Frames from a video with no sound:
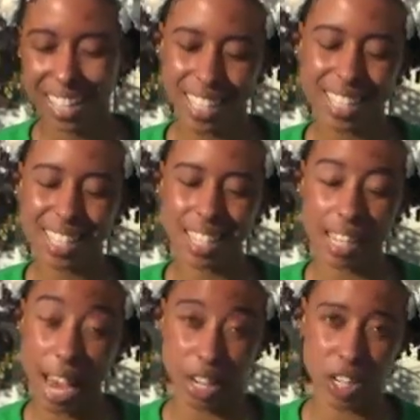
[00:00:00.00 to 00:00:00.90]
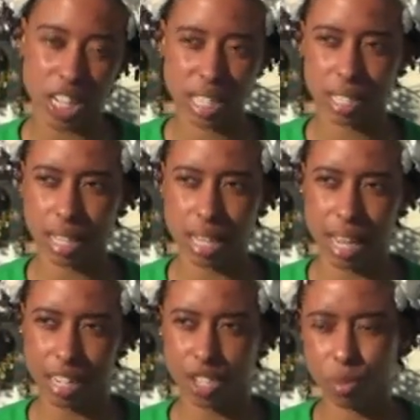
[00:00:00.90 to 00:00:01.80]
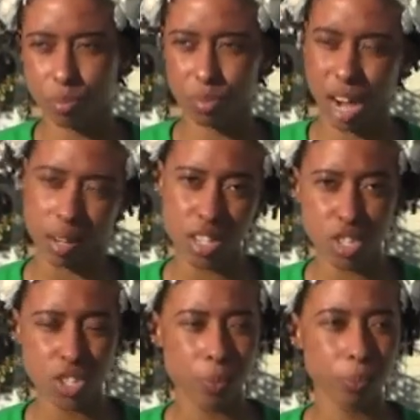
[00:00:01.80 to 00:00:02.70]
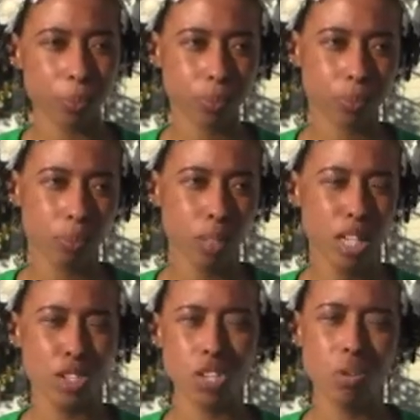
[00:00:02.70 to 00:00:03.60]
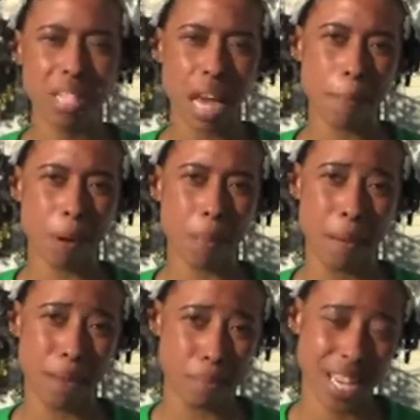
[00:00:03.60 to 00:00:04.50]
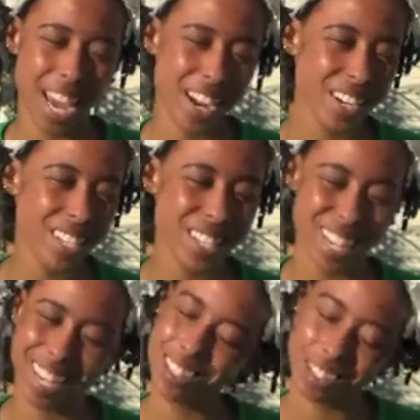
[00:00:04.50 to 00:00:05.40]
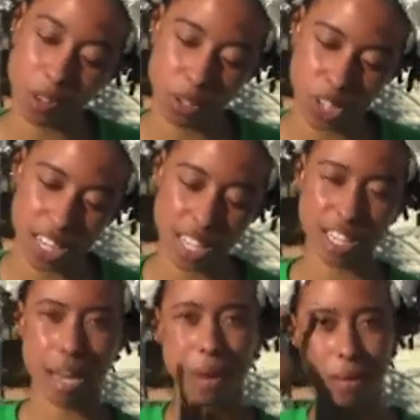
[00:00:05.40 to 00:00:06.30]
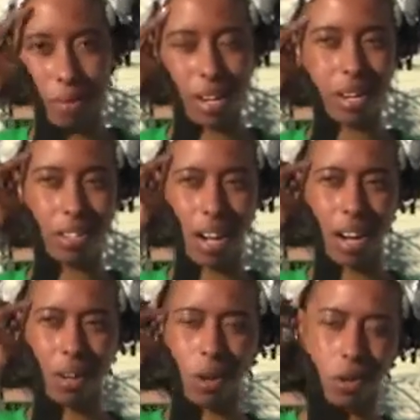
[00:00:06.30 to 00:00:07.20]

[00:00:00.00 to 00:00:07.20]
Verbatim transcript: is lighter. It's a lightish brownish. It shows up on my baby hairs and it's so strange because now my baby hairs are kind of